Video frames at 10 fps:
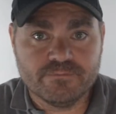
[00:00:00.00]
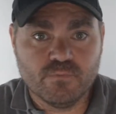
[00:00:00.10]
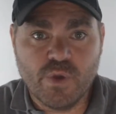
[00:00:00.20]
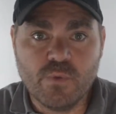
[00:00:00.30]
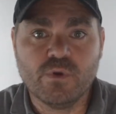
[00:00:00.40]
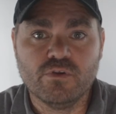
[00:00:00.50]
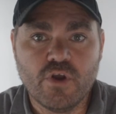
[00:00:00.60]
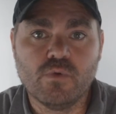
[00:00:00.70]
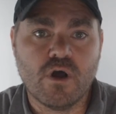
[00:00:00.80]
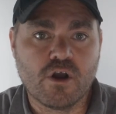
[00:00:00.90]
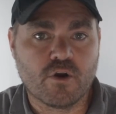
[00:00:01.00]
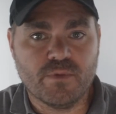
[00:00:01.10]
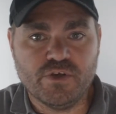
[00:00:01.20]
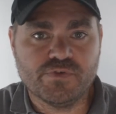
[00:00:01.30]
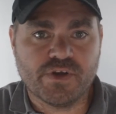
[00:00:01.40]
We will no longer
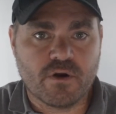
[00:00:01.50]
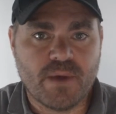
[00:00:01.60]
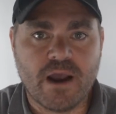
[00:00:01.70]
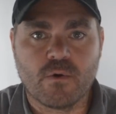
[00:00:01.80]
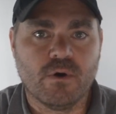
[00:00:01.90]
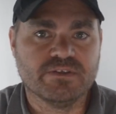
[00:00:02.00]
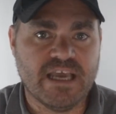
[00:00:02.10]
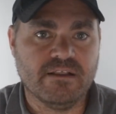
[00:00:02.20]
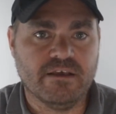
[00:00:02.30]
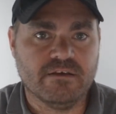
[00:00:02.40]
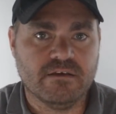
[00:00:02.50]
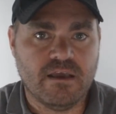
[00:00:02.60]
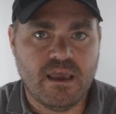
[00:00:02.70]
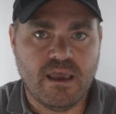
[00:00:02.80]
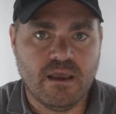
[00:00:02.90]
be using our Powerwall daily,
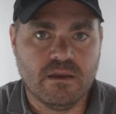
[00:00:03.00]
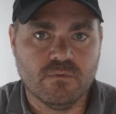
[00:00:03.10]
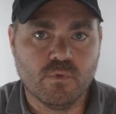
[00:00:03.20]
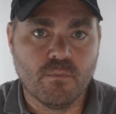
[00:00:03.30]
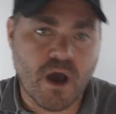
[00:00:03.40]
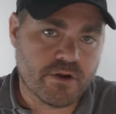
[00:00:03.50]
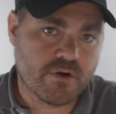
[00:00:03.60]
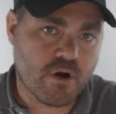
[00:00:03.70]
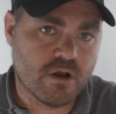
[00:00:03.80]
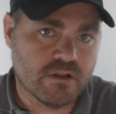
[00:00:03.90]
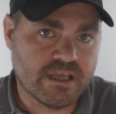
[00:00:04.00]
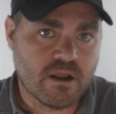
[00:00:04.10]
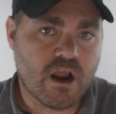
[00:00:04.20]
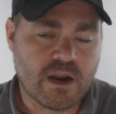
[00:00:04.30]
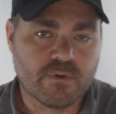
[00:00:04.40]
and we'll monitor
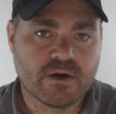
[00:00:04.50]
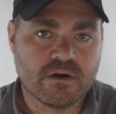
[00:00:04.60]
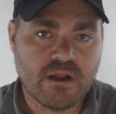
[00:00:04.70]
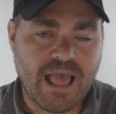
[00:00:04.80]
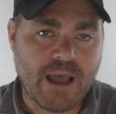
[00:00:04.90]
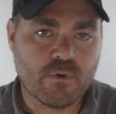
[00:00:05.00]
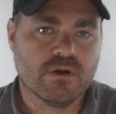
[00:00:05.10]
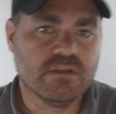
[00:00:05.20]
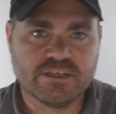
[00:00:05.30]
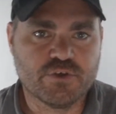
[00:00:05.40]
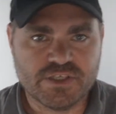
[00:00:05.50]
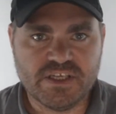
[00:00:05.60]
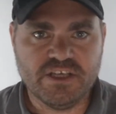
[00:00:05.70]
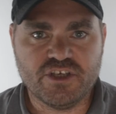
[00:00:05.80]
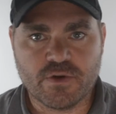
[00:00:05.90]
our
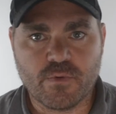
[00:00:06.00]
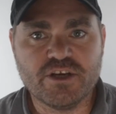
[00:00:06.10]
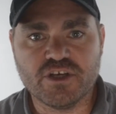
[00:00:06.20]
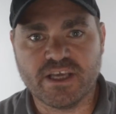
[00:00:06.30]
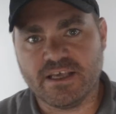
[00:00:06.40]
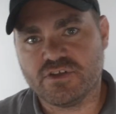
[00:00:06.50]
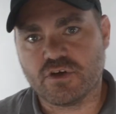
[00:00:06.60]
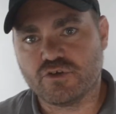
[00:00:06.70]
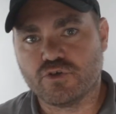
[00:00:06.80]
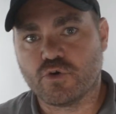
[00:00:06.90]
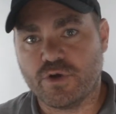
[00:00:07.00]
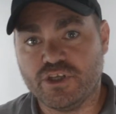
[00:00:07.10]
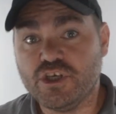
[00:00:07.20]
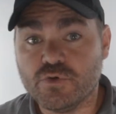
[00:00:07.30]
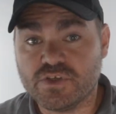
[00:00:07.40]
electricity generation against our
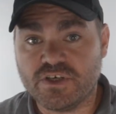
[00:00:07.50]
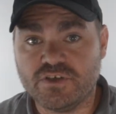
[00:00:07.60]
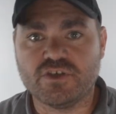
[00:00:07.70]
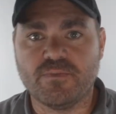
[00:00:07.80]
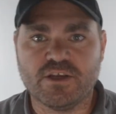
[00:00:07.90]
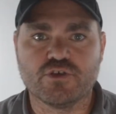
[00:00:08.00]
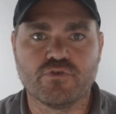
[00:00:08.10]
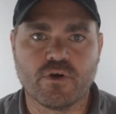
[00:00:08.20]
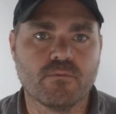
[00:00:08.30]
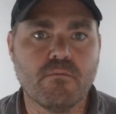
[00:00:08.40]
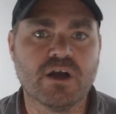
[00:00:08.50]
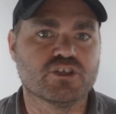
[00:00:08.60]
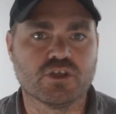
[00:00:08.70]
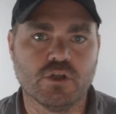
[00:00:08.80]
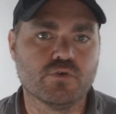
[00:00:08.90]
grid usage to make sure they're
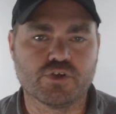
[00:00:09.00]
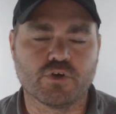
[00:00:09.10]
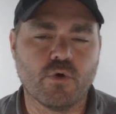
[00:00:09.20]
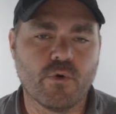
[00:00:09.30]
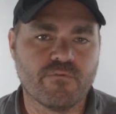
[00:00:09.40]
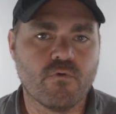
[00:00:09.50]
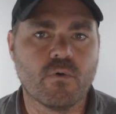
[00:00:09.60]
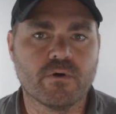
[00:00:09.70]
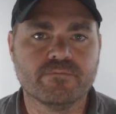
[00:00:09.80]
much closer going forward.